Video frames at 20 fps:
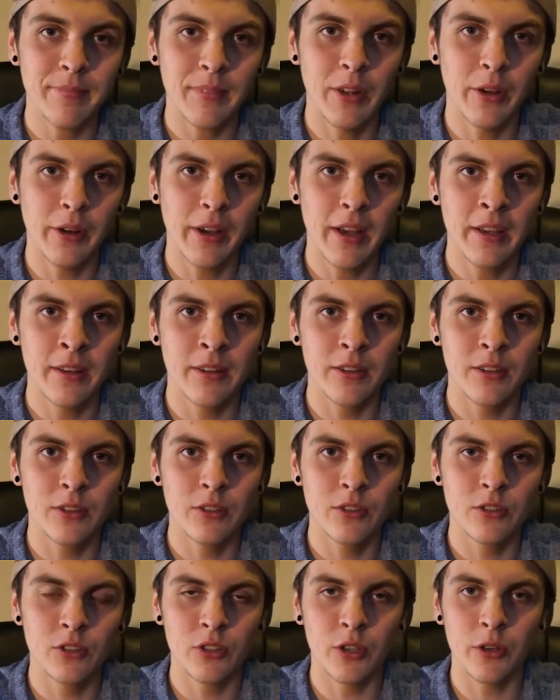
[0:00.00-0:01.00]
Okay,
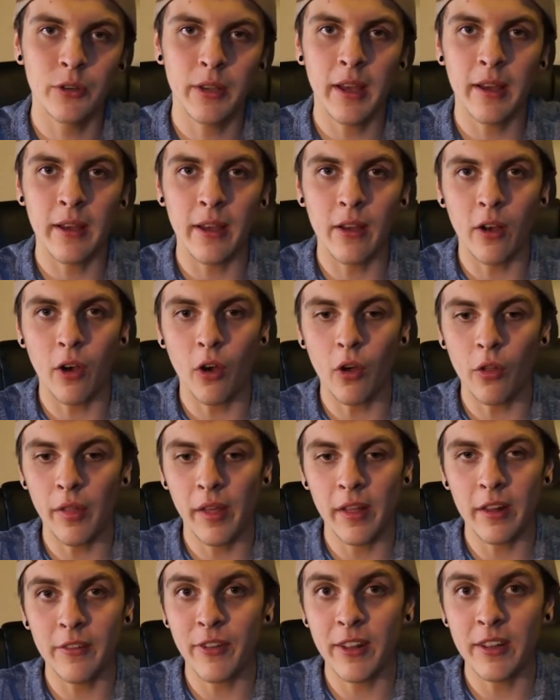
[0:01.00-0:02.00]
so yeah, all
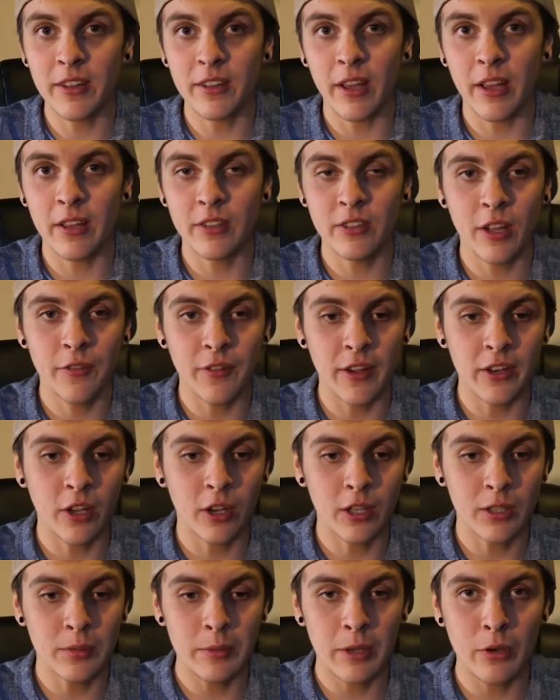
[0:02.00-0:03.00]
that event stuff I
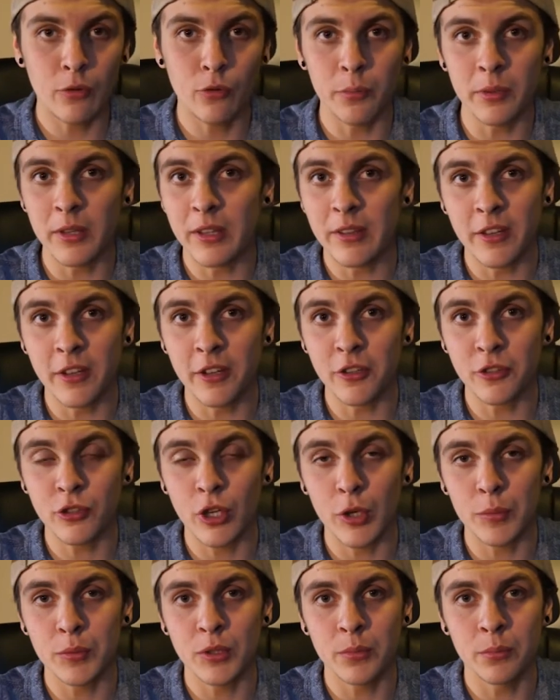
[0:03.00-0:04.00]
talked about will be in the
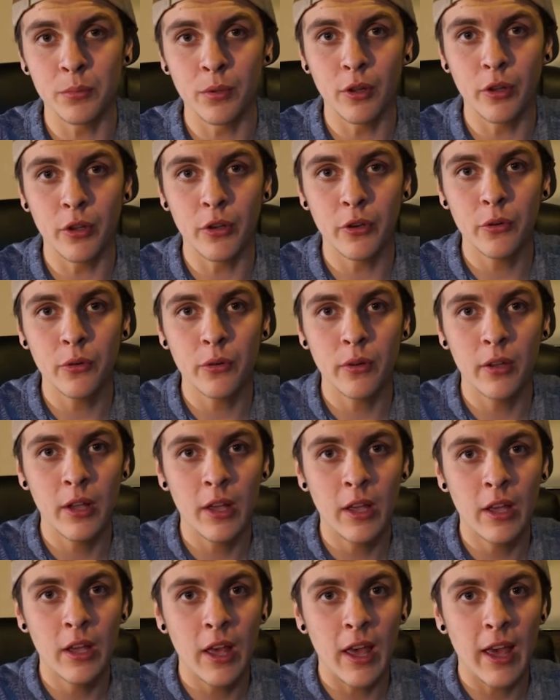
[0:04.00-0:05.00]
description below.
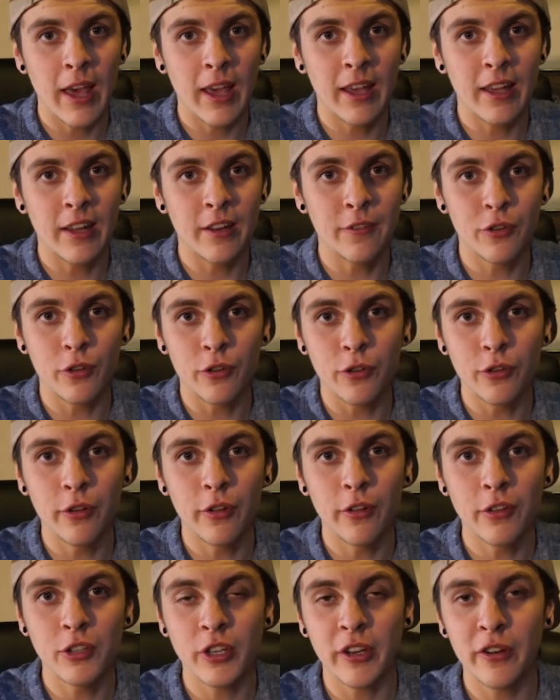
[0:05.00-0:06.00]
And if you're new
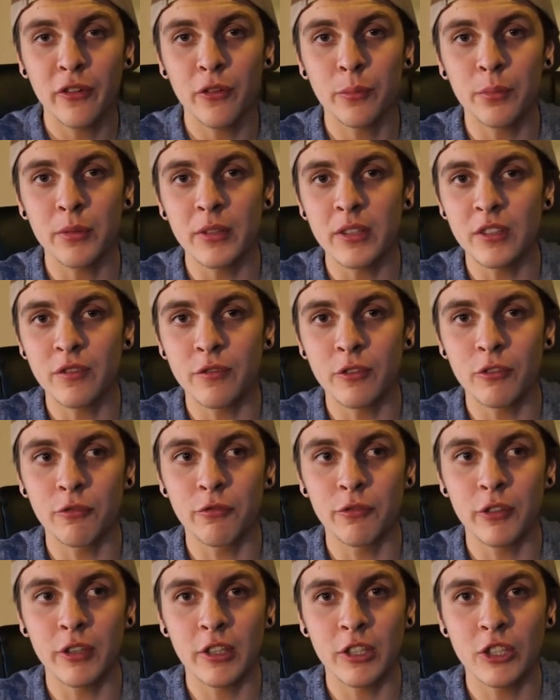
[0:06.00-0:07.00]
to the channel, please feel
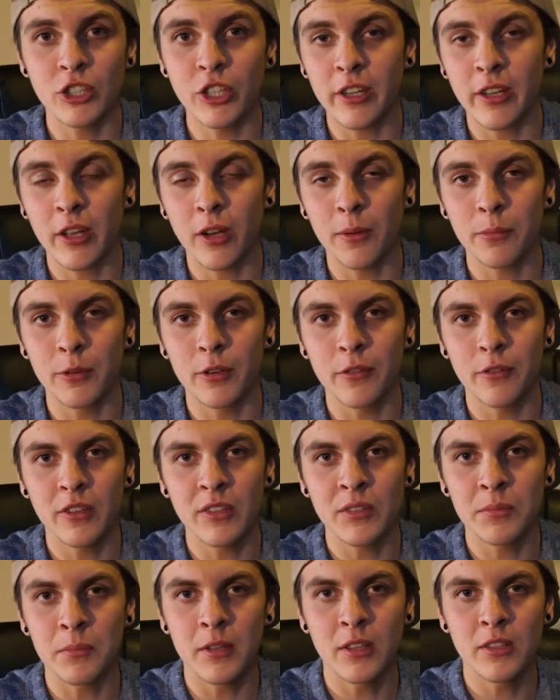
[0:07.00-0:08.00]
free to check out
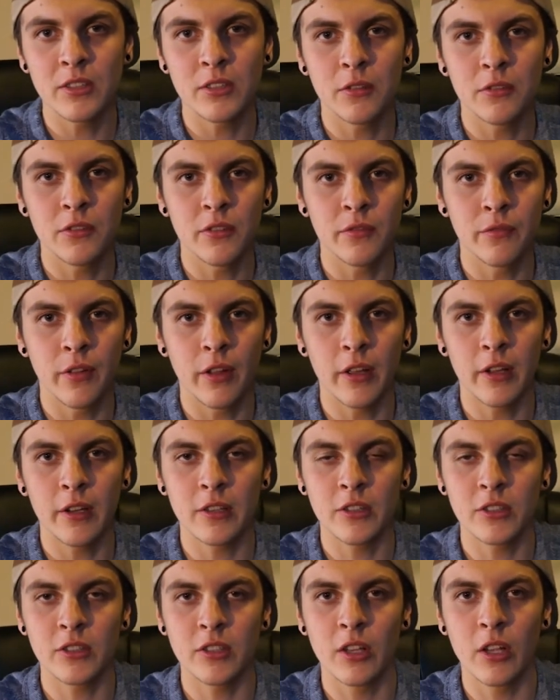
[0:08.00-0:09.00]
previous minisodes and
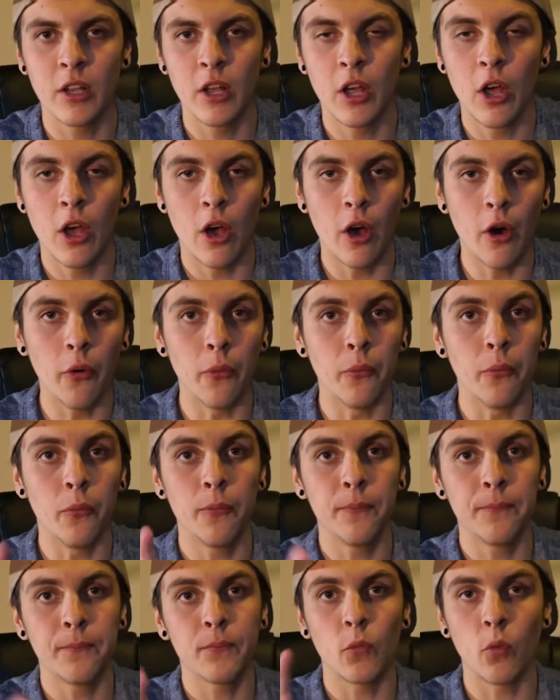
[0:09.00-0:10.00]
vlogs. Oh,
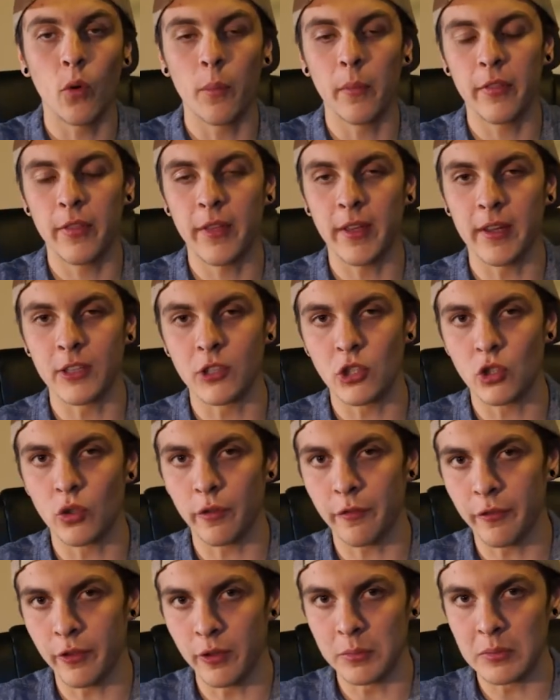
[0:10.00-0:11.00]
one more thing,
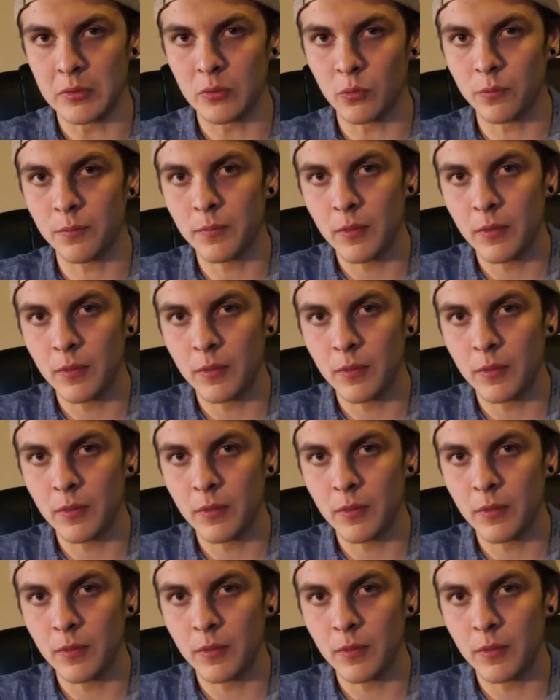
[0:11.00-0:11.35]
short films.